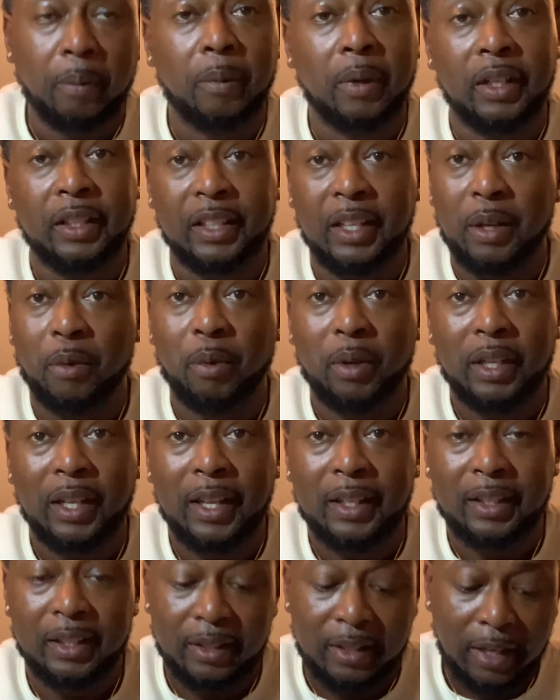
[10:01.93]
Again, one I
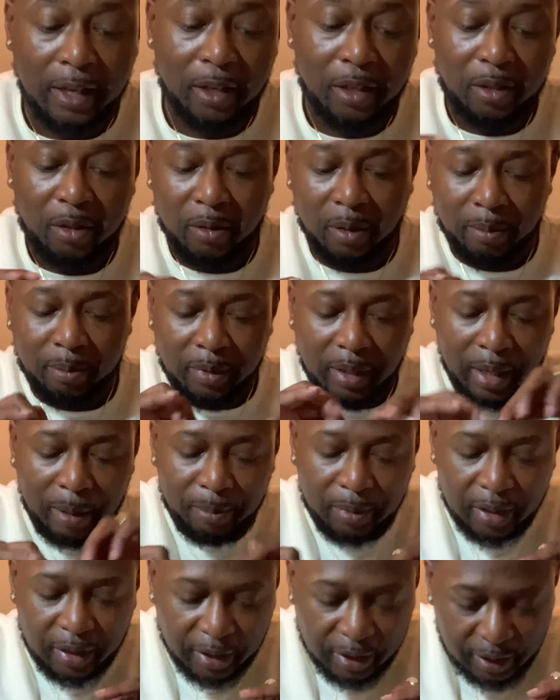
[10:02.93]
can tell you, I'm
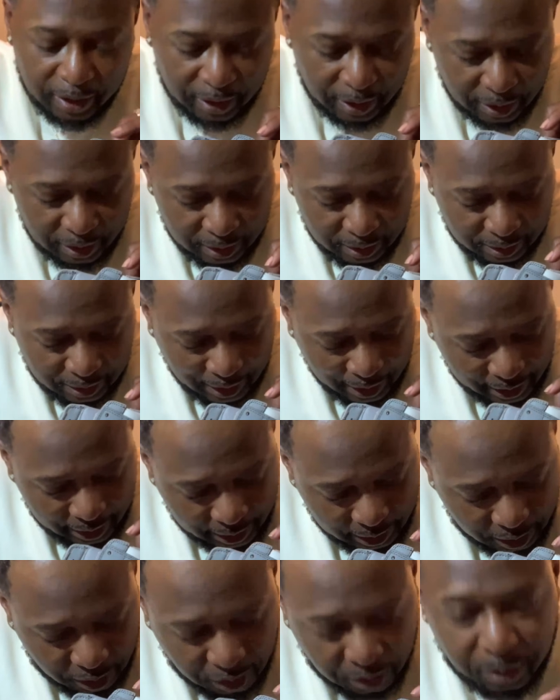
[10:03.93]
looking in the inside of
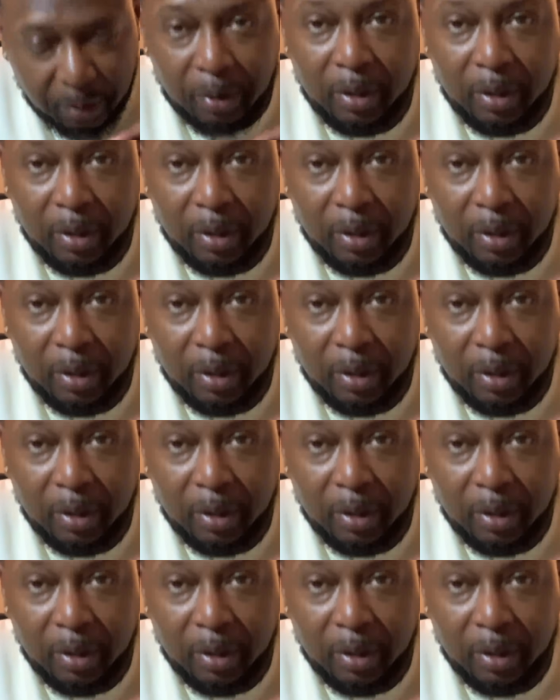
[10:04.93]
this shoe.